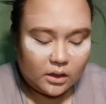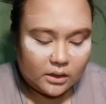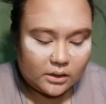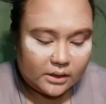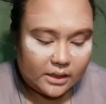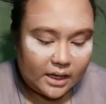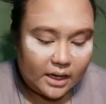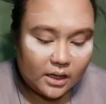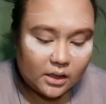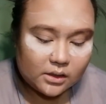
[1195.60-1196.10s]

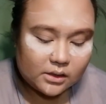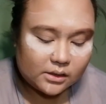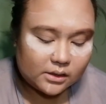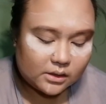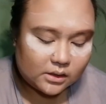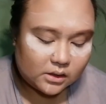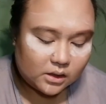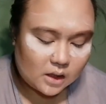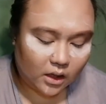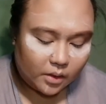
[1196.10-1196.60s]
And
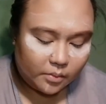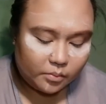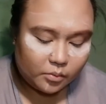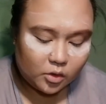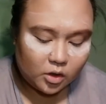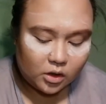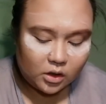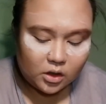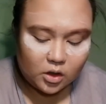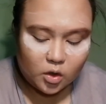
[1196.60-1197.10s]
next,
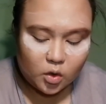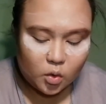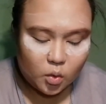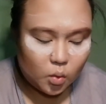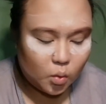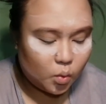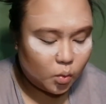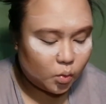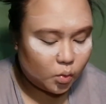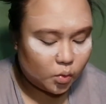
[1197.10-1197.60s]
I'm gonna
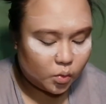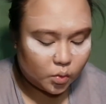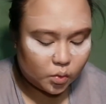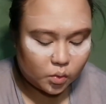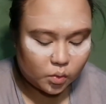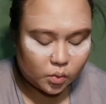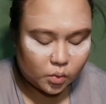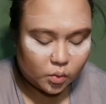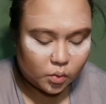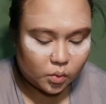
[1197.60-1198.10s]

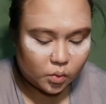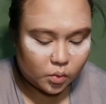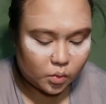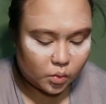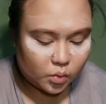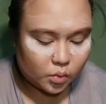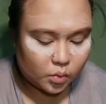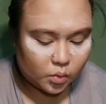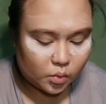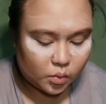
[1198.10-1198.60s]

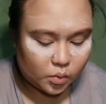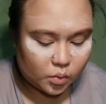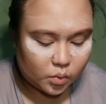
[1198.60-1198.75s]
use